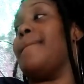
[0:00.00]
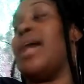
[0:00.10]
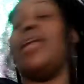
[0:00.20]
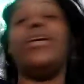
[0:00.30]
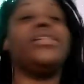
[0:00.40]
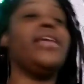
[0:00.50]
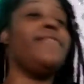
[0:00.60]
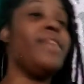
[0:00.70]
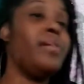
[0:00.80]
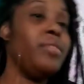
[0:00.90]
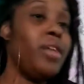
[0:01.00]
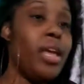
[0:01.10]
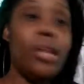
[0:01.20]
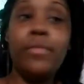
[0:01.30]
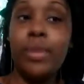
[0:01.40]
I know they say family, you
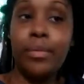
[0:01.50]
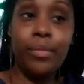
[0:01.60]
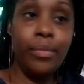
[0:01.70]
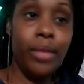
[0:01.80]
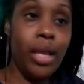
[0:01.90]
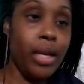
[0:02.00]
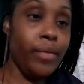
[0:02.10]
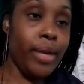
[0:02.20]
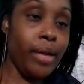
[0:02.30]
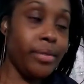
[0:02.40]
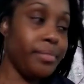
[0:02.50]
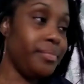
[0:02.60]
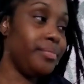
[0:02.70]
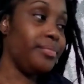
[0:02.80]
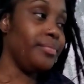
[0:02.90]
can't live with them, can't live without them.
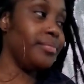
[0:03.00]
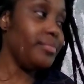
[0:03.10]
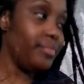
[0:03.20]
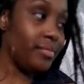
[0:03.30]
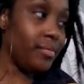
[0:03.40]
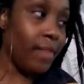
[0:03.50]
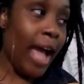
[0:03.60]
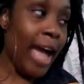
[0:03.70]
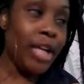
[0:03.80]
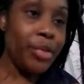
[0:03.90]
I can